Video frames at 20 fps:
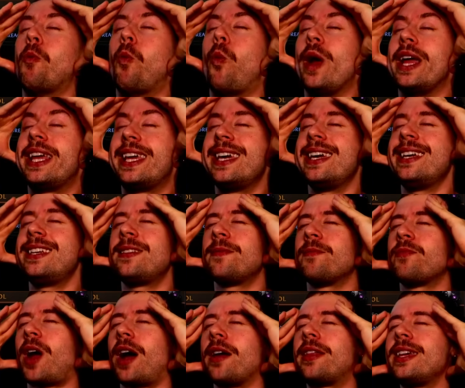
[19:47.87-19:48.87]
wicked.
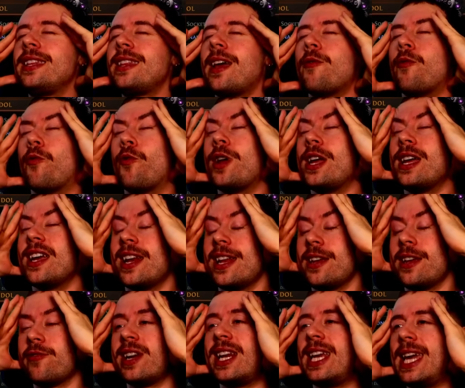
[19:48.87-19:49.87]
I think they're
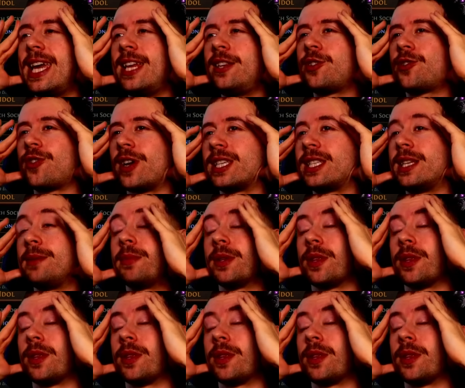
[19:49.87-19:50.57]
really, really interesting.